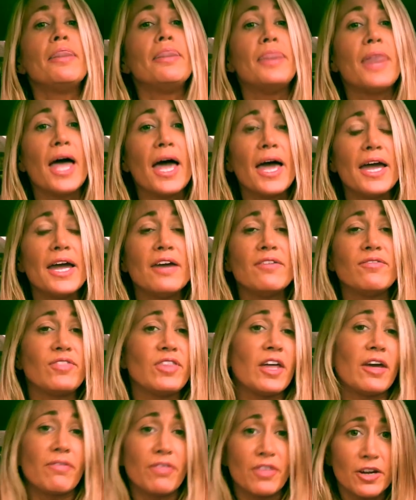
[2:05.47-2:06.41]

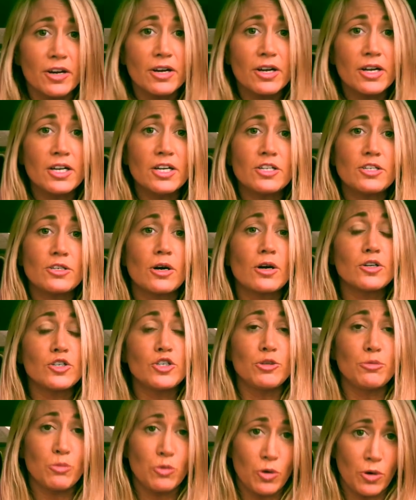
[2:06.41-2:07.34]
if they're going to charge
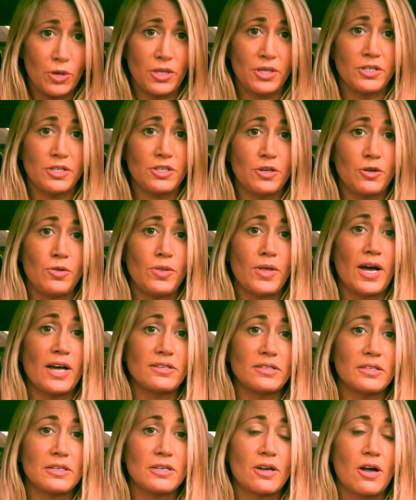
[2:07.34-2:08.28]
you more than
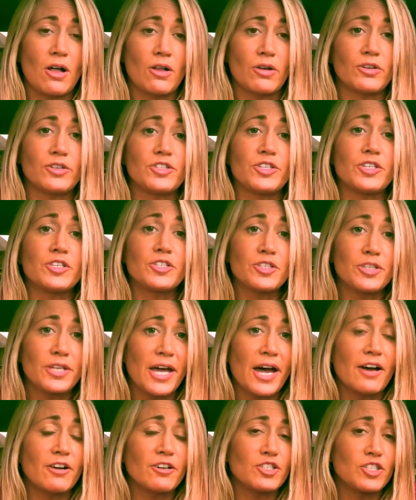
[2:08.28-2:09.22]
$2,000, this is
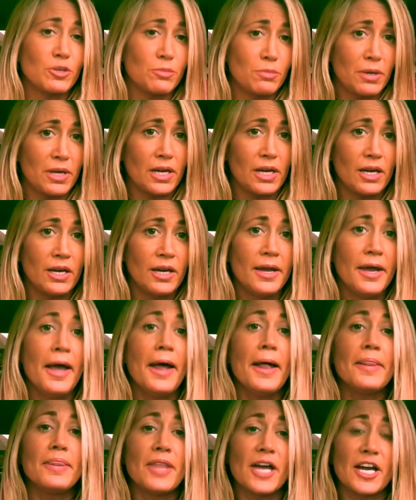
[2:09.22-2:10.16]
how it should be.
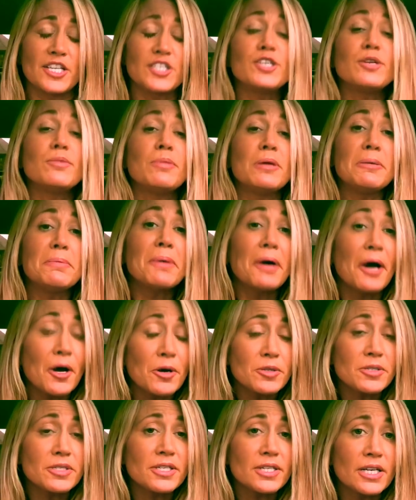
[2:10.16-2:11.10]
They should be
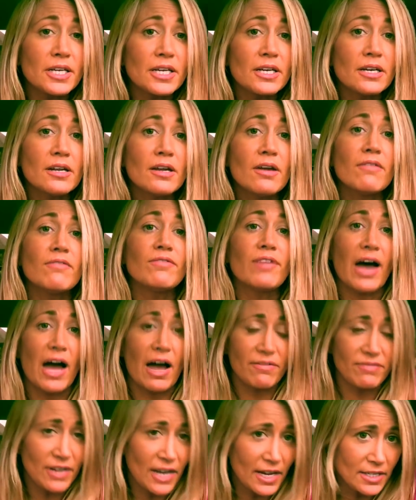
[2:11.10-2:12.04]
posting
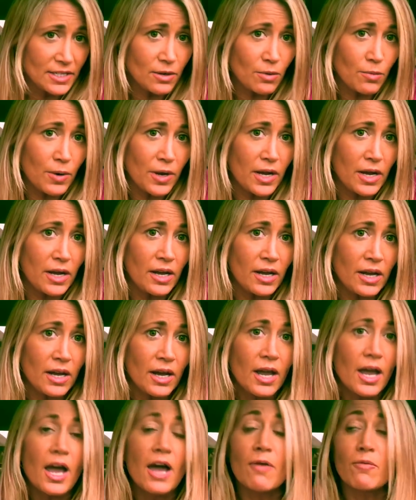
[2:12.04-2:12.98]
5 days a week
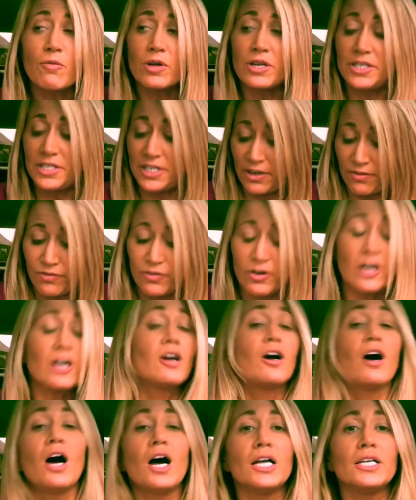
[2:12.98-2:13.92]
with different
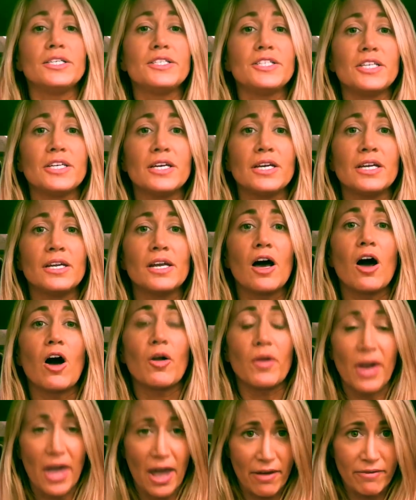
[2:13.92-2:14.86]
content
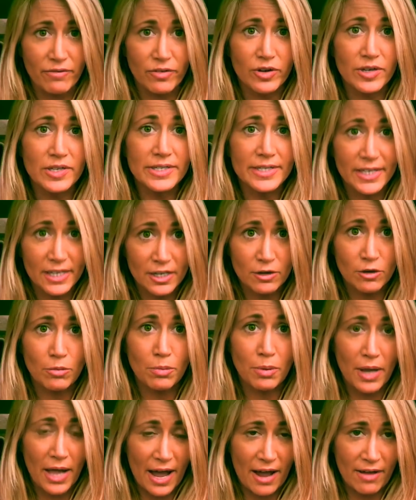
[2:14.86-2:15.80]
on every single
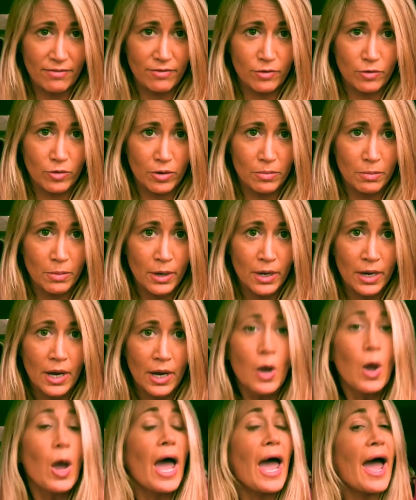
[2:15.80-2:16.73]
platform
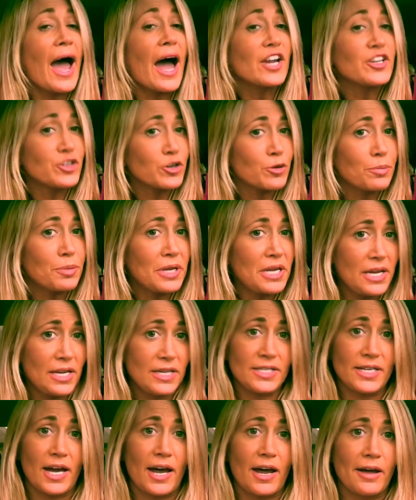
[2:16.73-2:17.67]
at your peak
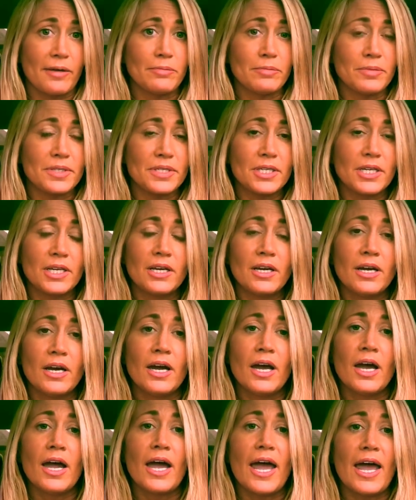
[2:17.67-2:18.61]
times.
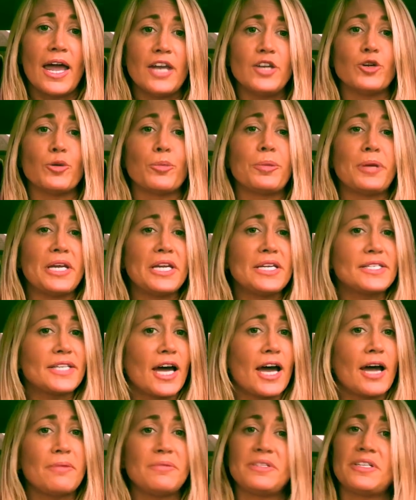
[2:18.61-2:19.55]
And your peak
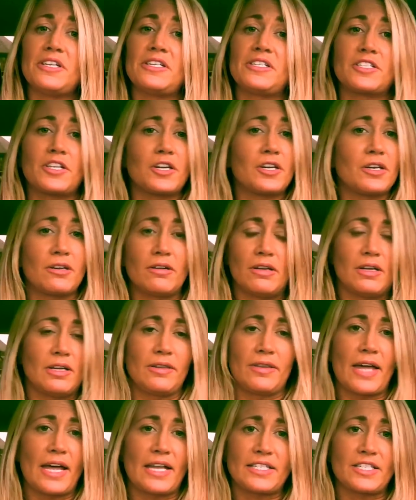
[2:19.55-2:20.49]
times, that's going
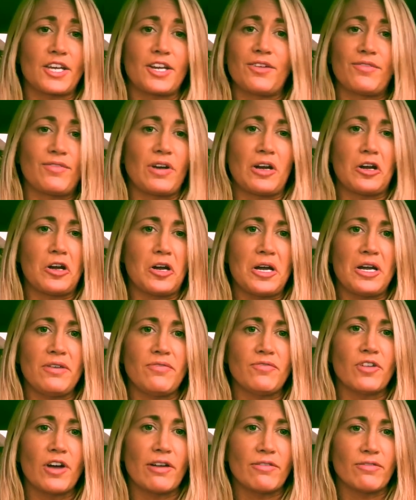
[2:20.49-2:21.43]
to vary
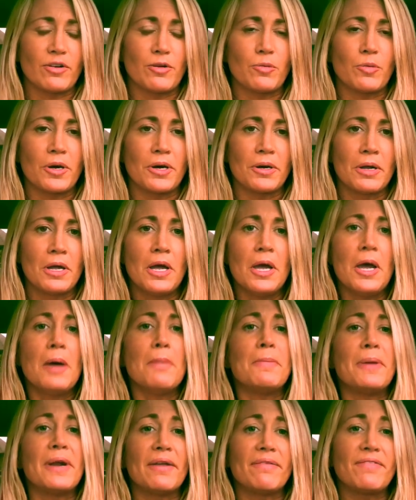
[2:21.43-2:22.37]
for everyone.
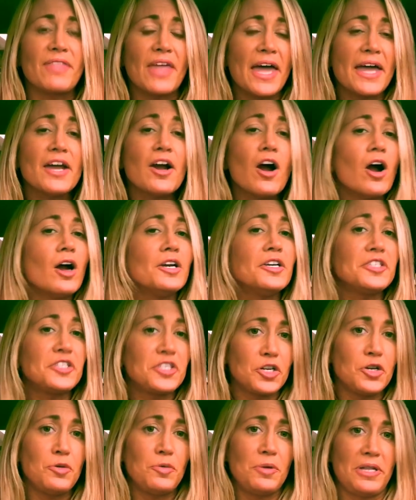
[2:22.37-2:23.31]
But if they aren't
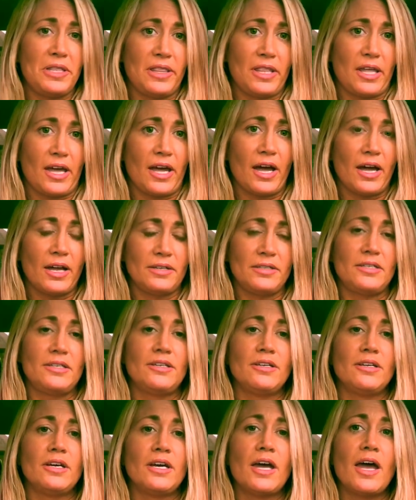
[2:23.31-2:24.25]
doing that,
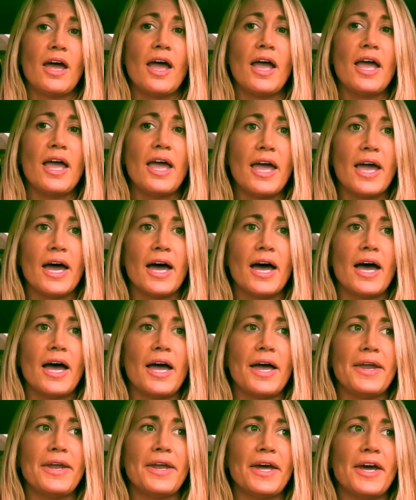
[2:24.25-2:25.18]

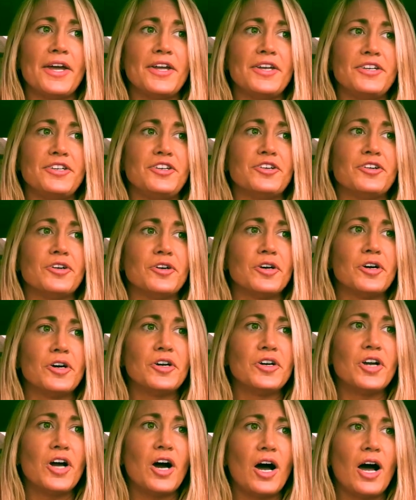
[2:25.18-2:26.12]
and you're
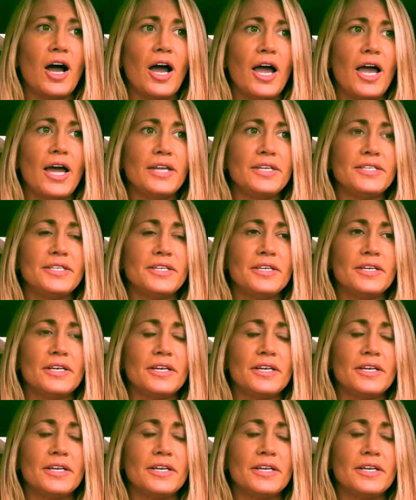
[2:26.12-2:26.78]
not